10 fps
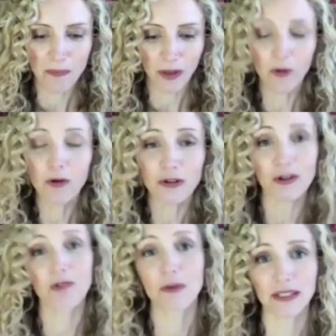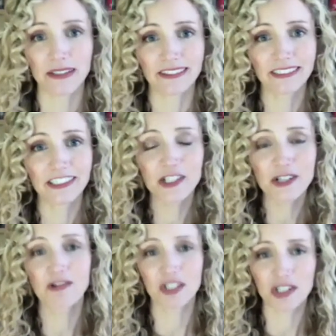ordinary women, could
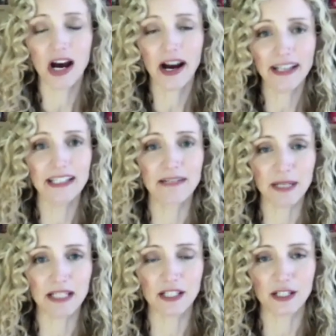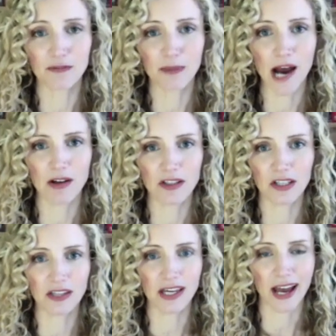use the tiny pieces of power
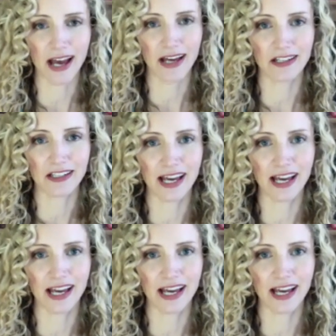that they had.